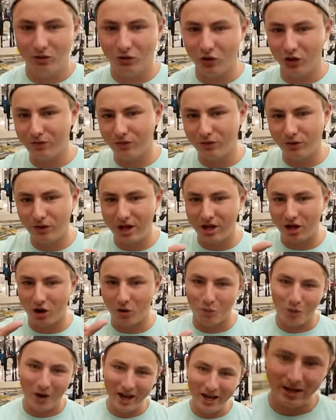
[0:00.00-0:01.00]
Look for like a
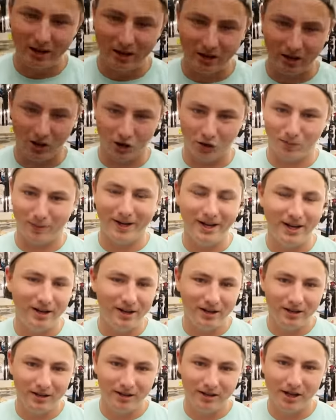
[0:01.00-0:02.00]
white, a
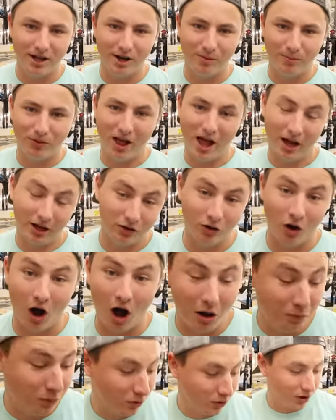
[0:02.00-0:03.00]
green, and a black. No,
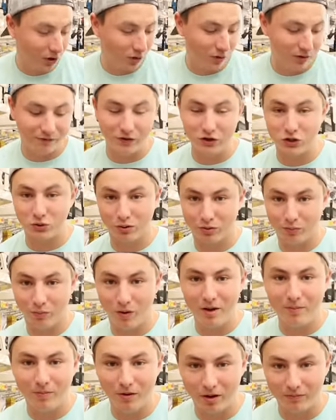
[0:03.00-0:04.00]
I really only fish with
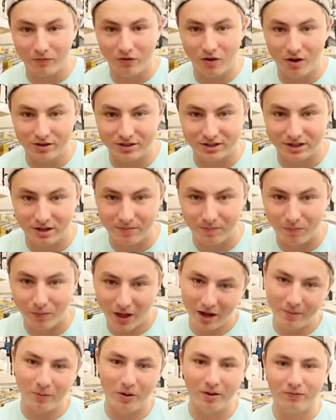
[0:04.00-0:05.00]
white bottom frogs and
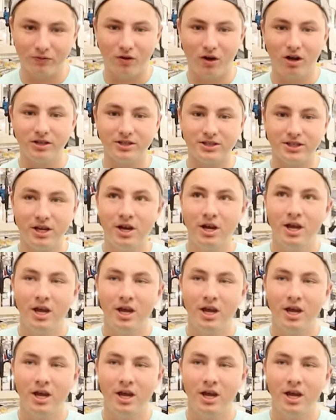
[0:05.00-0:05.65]
black bottom frogs.